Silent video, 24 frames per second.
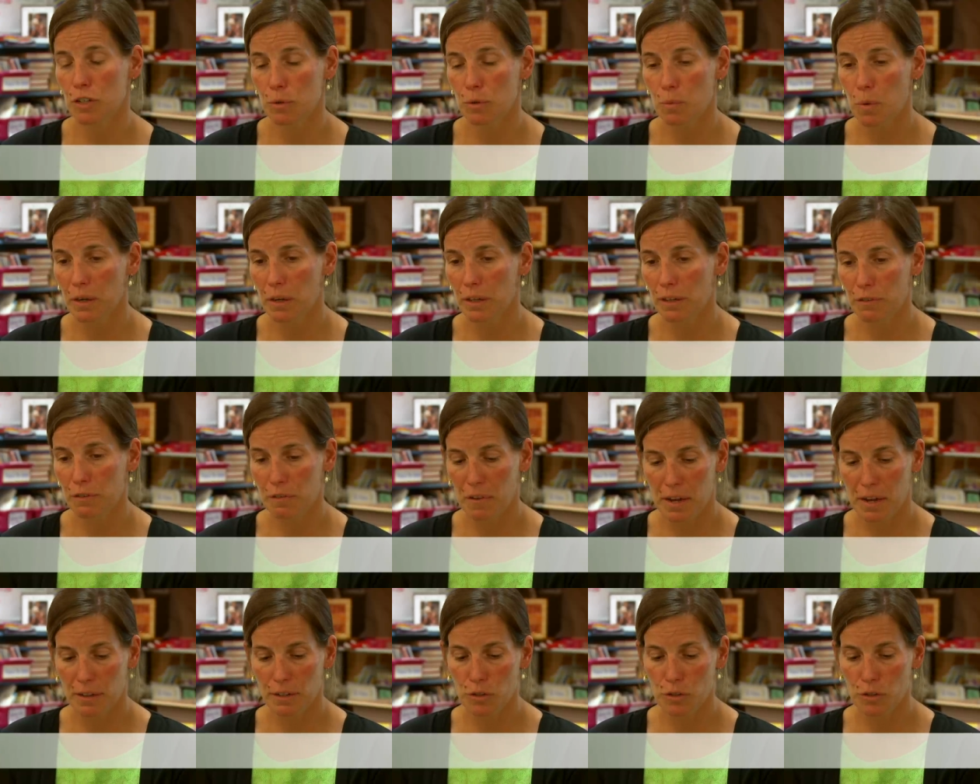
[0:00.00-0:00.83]
She wanted to
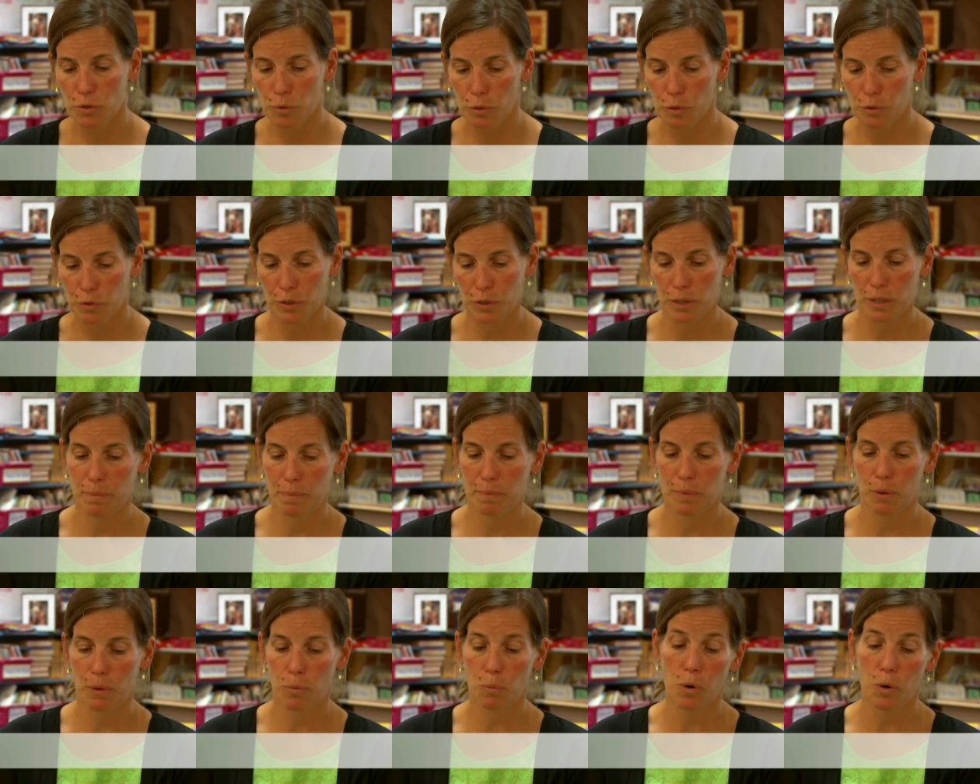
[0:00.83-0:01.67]
find a school for him
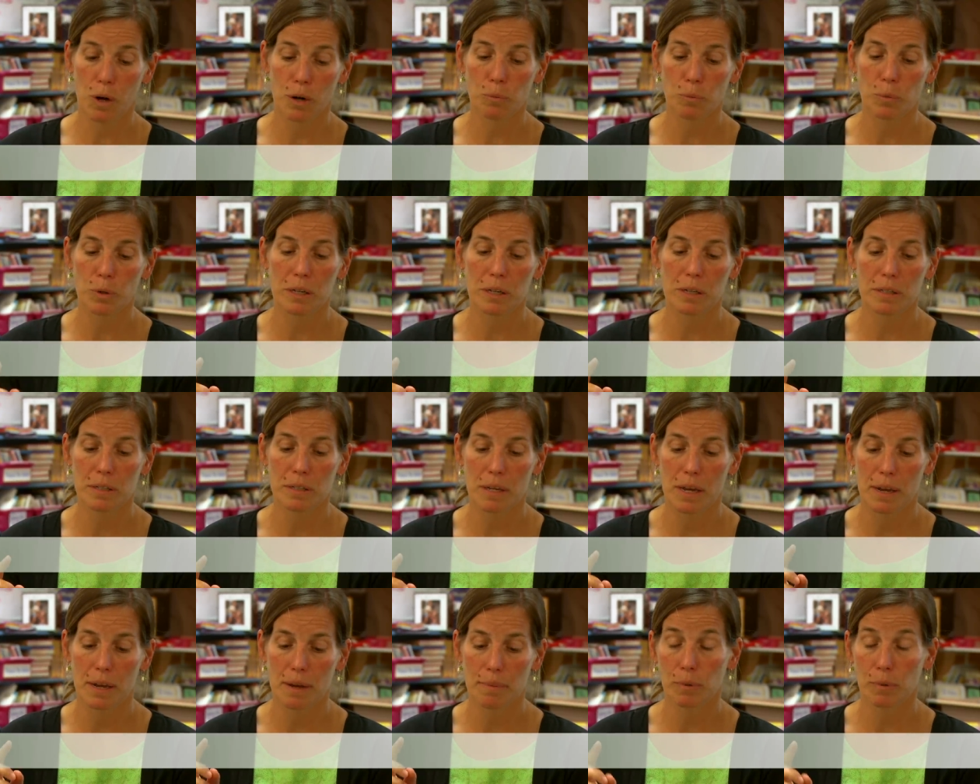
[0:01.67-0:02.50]
that one was
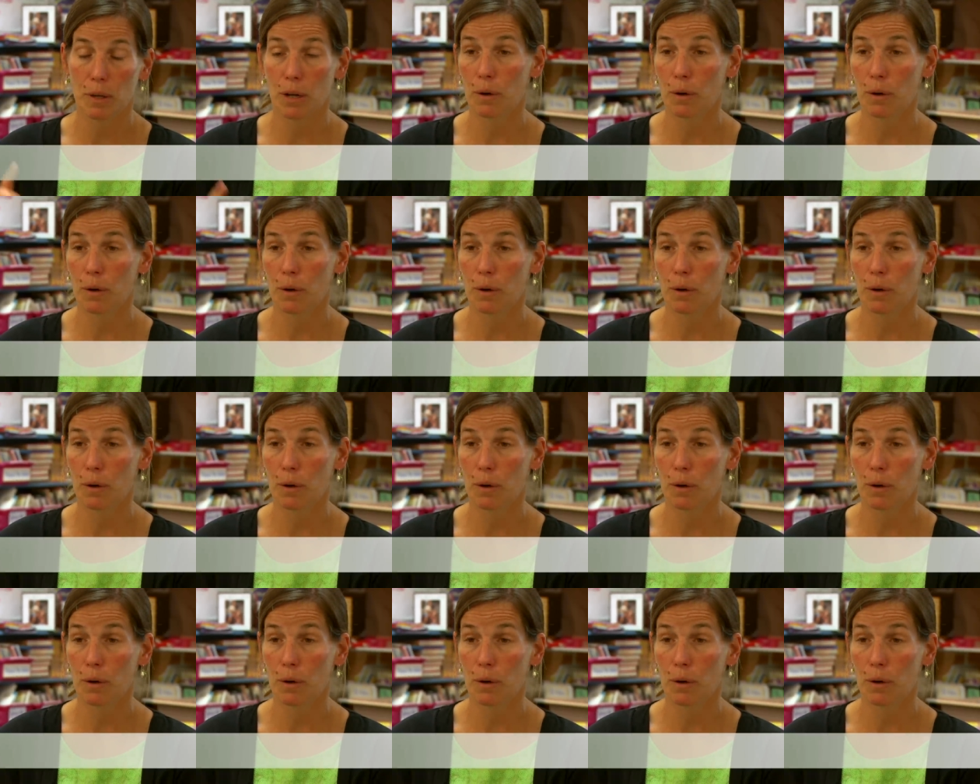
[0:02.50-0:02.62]
um,